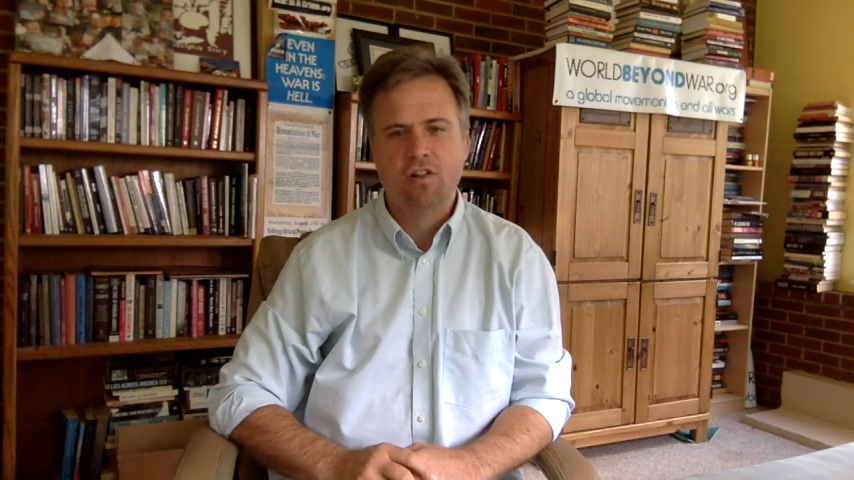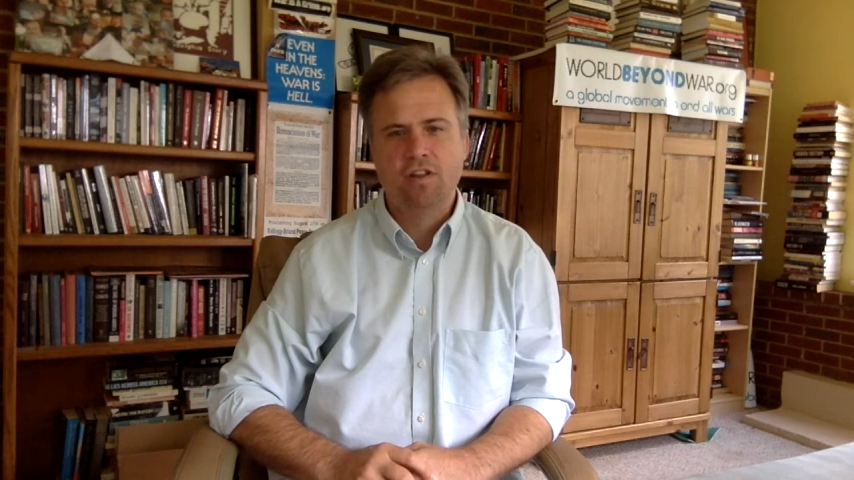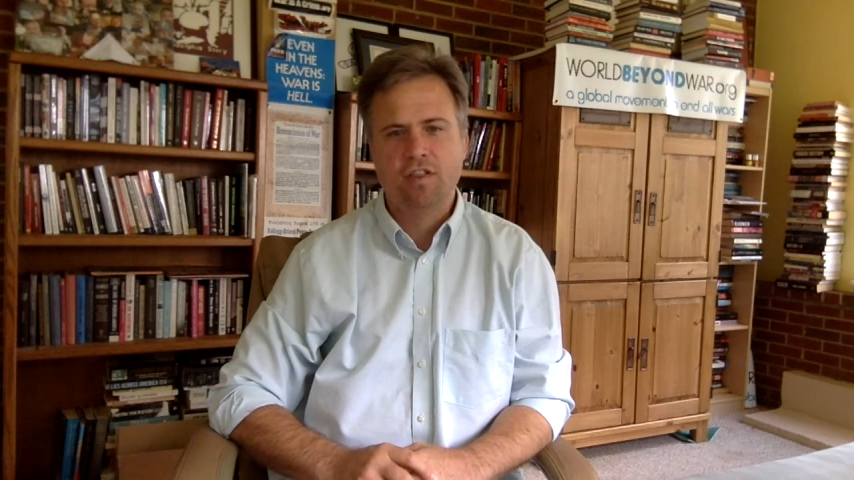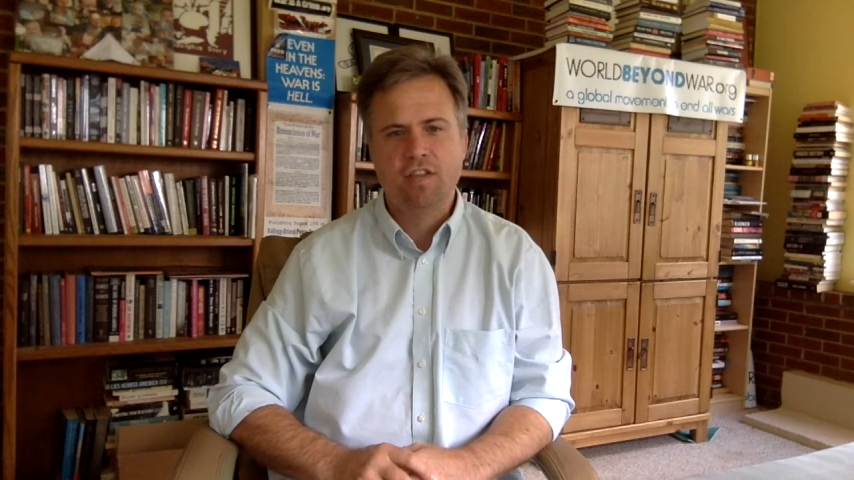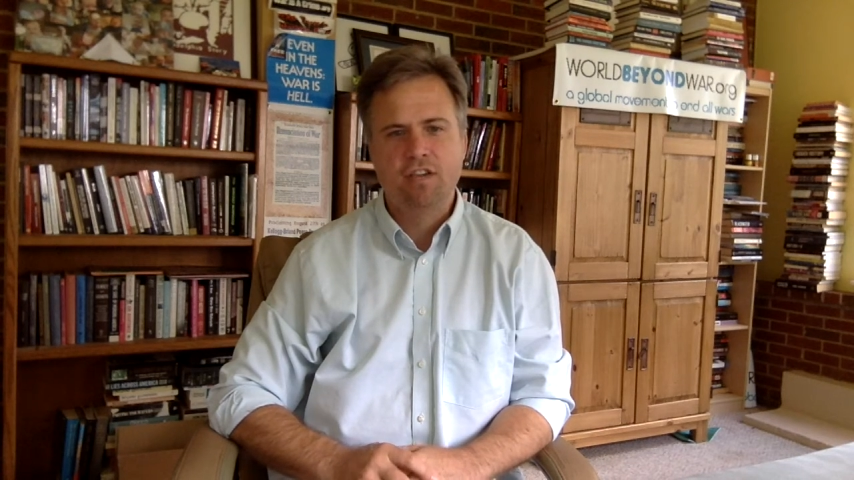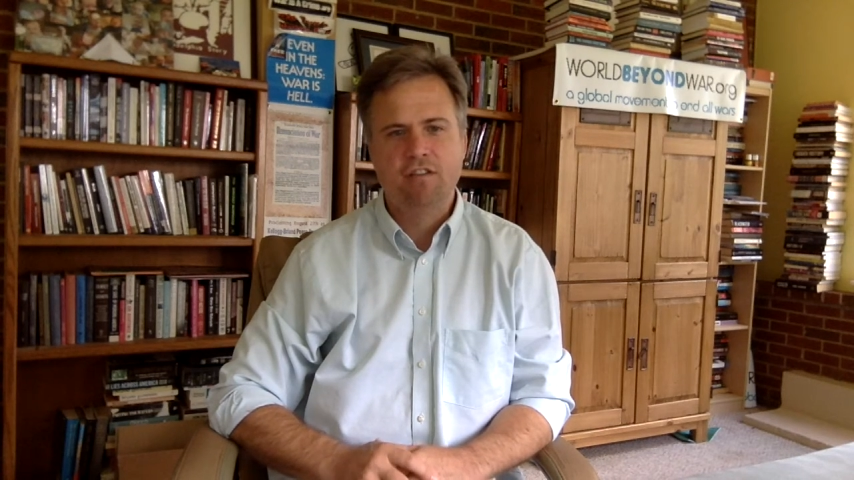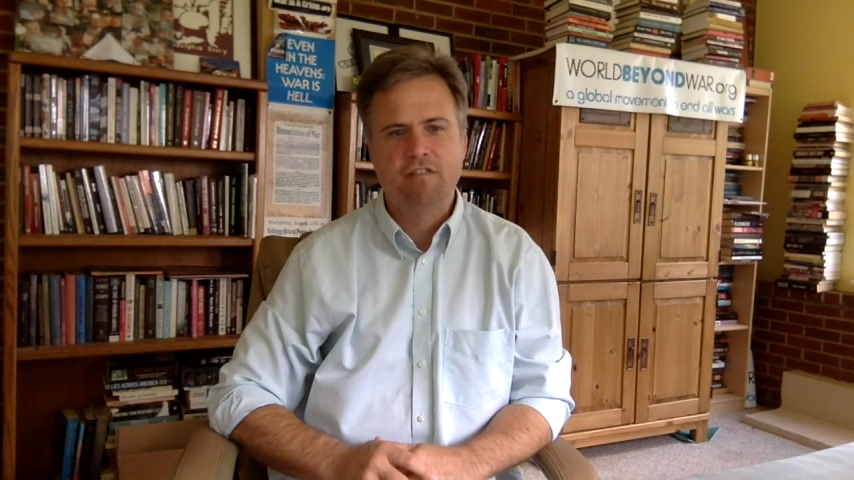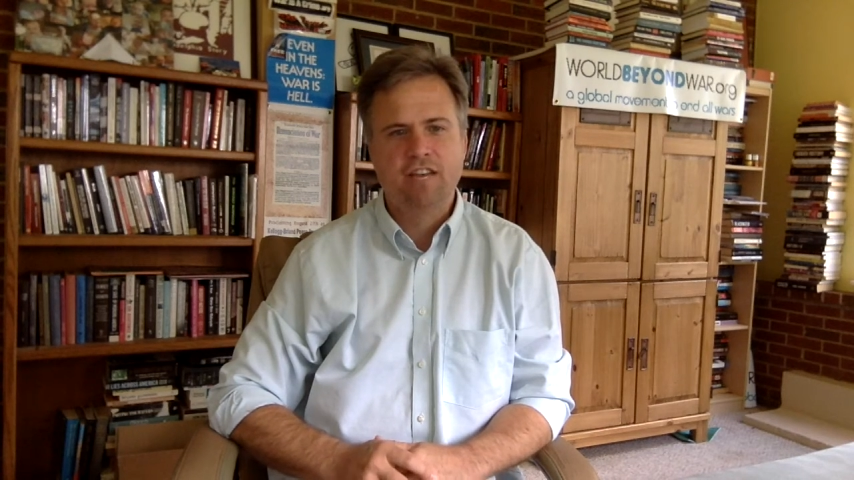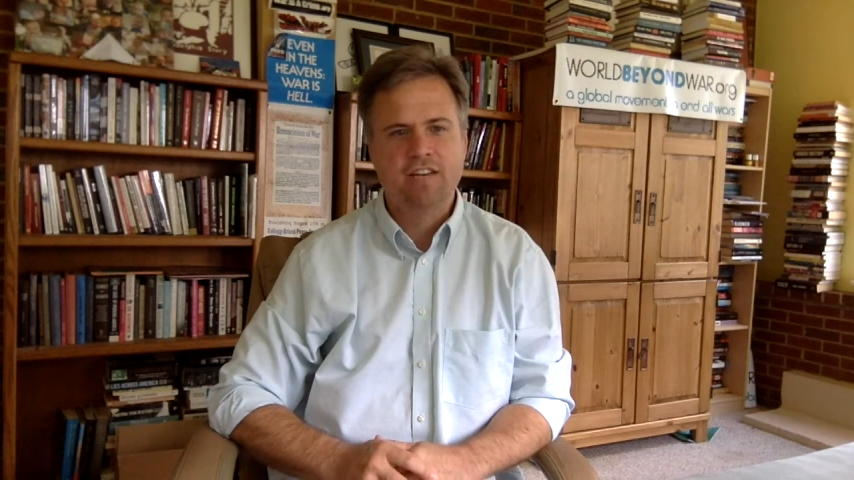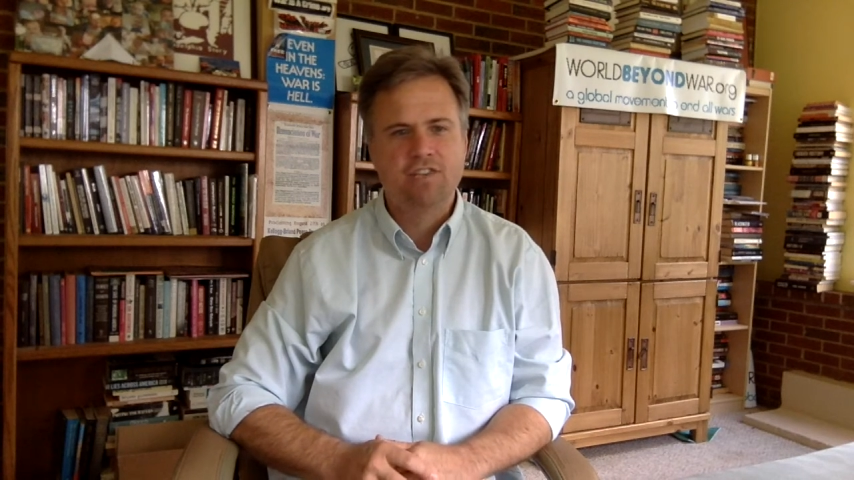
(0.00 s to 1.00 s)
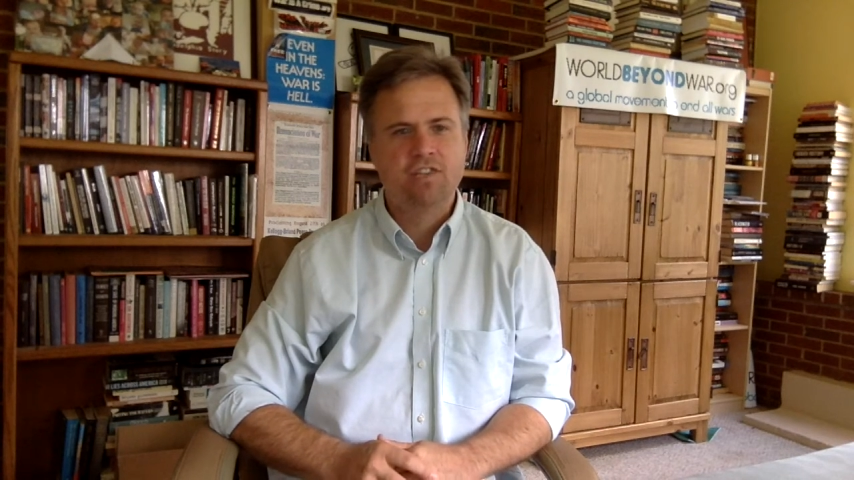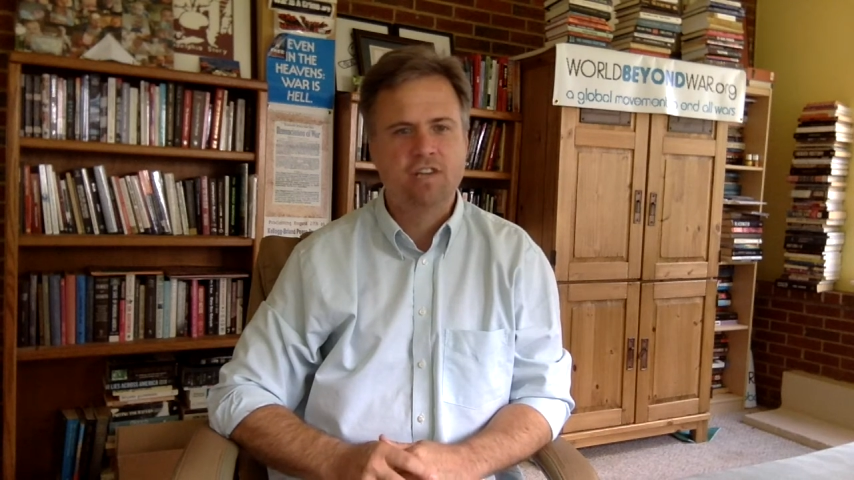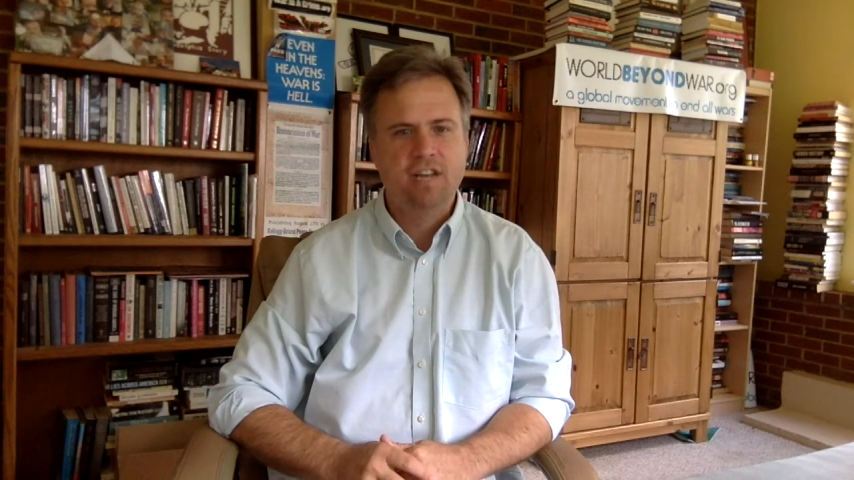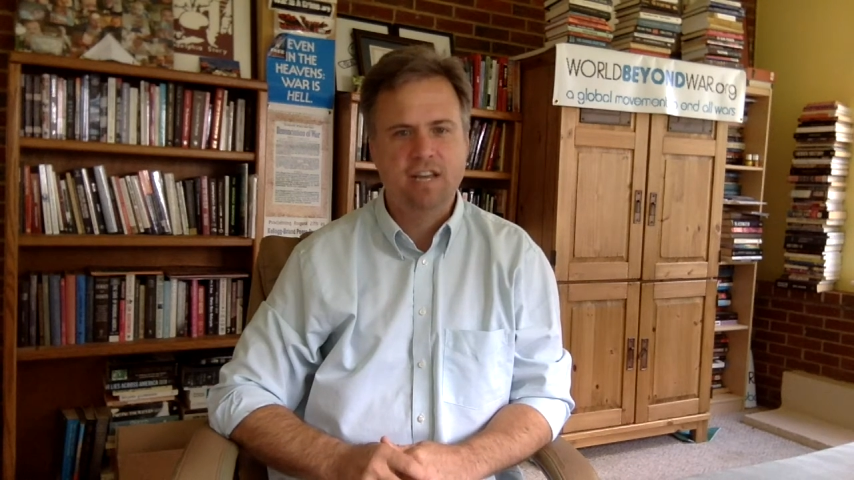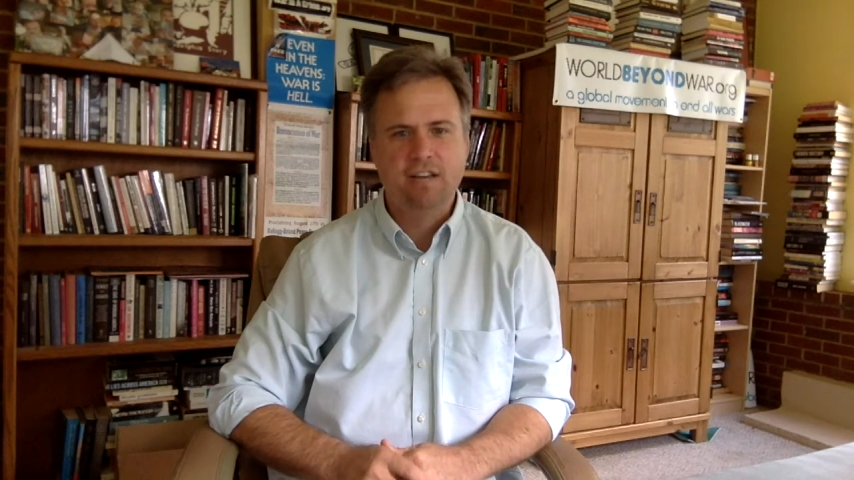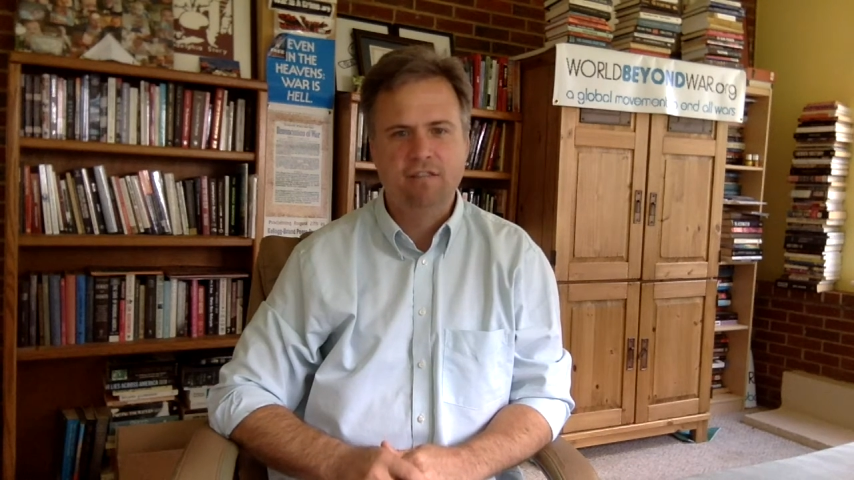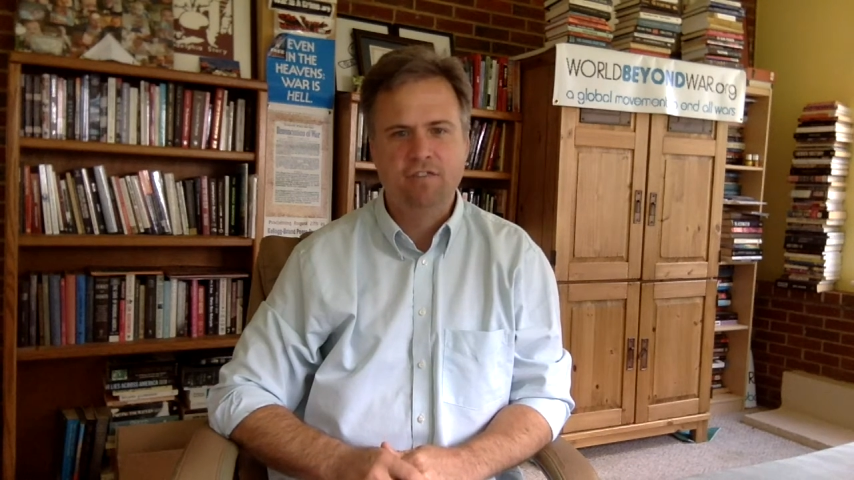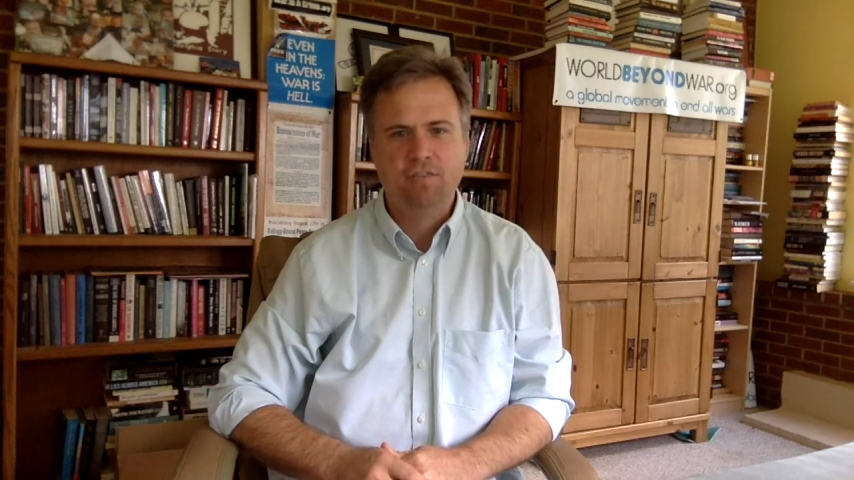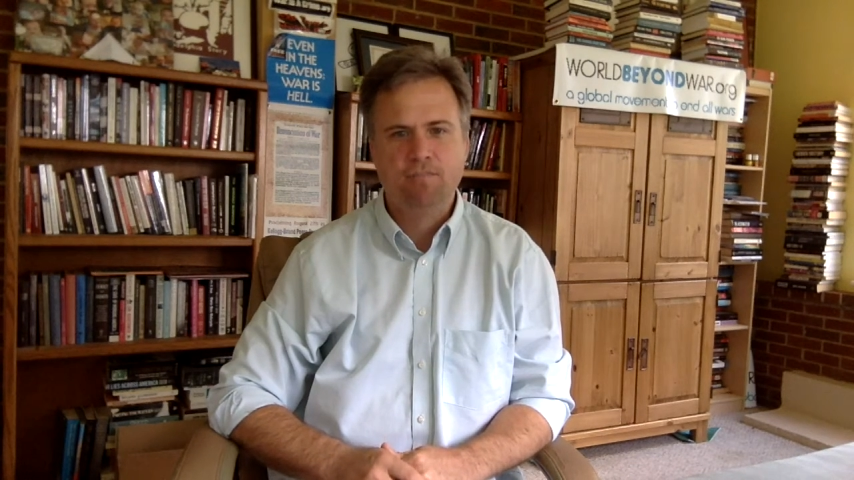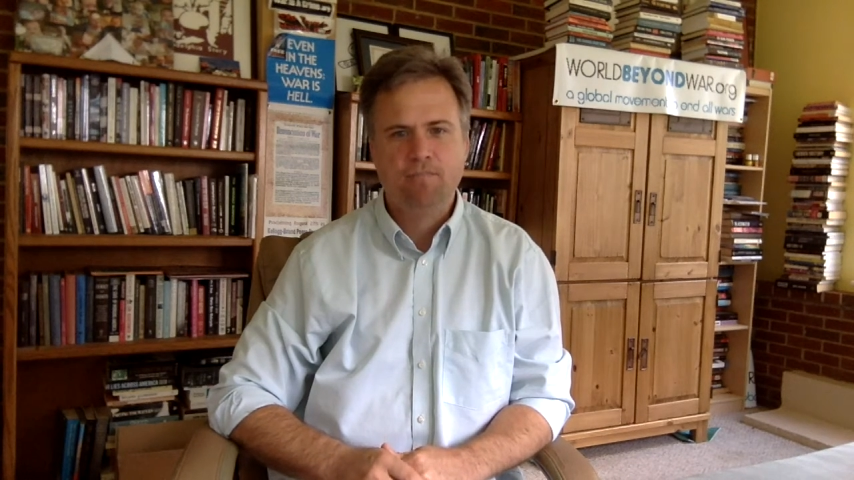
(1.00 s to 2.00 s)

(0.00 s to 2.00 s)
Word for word: and think of as the natives.